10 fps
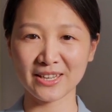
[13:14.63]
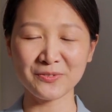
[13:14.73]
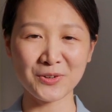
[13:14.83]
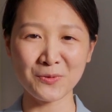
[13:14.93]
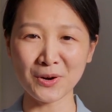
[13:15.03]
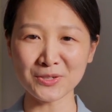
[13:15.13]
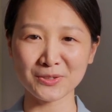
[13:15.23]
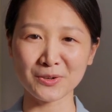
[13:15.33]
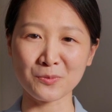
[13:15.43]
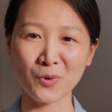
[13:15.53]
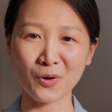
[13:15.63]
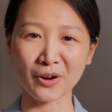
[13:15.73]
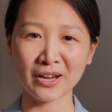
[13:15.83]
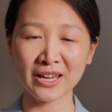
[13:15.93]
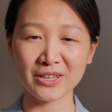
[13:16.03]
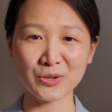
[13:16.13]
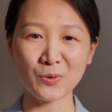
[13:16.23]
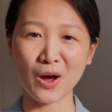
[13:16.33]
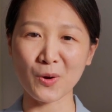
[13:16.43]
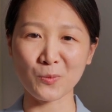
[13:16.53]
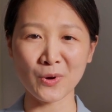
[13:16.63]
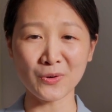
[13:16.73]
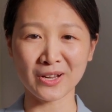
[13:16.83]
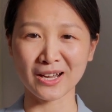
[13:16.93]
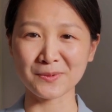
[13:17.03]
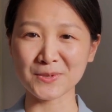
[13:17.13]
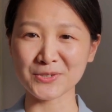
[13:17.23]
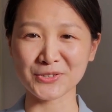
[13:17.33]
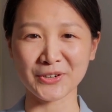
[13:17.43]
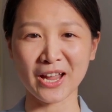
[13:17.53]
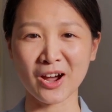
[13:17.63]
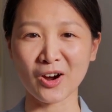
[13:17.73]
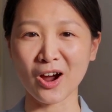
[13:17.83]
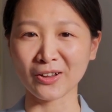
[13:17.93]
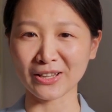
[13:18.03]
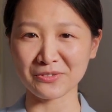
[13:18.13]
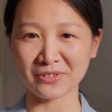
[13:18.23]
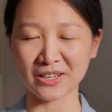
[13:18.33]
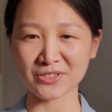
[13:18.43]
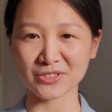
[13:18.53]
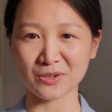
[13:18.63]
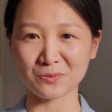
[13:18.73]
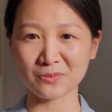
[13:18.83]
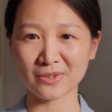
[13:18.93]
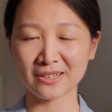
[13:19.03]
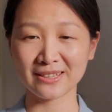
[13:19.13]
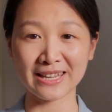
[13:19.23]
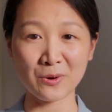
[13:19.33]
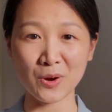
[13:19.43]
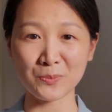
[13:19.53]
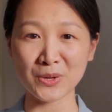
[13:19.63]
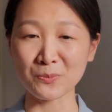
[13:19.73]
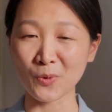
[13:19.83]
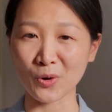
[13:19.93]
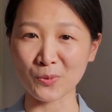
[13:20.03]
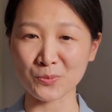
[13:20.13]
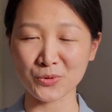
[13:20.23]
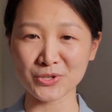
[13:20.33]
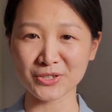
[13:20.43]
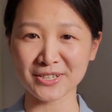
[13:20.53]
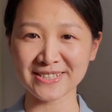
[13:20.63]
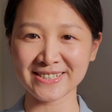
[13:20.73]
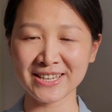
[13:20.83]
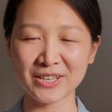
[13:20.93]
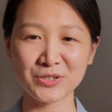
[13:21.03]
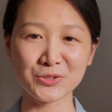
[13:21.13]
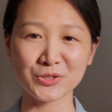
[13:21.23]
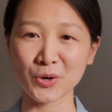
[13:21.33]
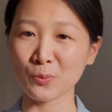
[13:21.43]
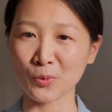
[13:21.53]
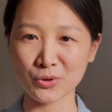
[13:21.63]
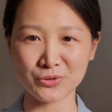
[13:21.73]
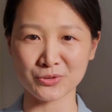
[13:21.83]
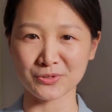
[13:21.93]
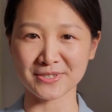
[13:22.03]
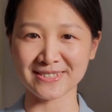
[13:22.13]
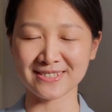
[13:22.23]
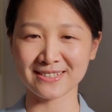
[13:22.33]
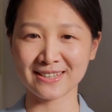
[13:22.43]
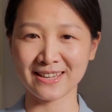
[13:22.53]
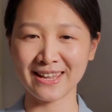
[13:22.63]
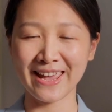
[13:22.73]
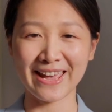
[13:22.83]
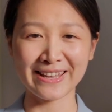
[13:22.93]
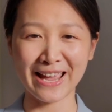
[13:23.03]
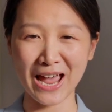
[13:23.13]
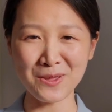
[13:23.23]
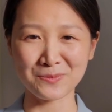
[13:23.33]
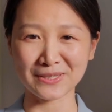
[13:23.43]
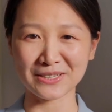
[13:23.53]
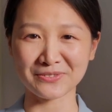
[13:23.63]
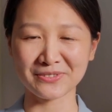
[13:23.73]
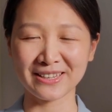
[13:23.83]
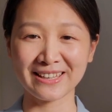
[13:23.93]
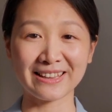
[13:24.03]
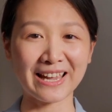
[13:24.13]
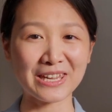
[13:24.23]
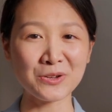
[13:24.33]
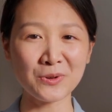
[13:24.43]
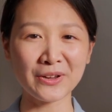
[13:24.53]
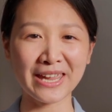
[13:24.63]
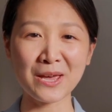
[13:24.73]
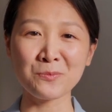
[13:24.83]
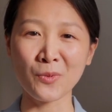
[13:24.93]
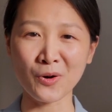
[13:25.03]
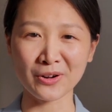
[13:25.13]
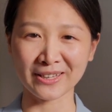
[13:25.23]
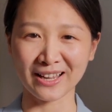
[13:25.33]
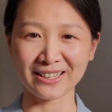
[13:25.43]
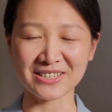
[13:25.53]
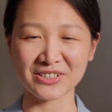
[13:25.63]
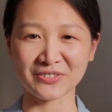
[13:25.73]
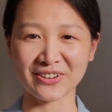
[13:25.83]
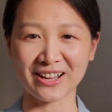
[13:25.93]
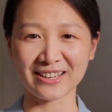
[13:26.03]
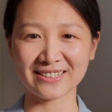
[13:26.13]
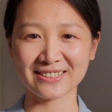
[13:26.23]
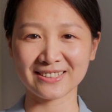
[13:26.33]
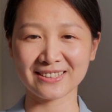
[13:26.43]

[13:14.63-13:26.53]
If you want to learn more, you are welcome to join our online fellowship. There will be more preachers to show more truths, and I believe that you will gain more knowledge of God.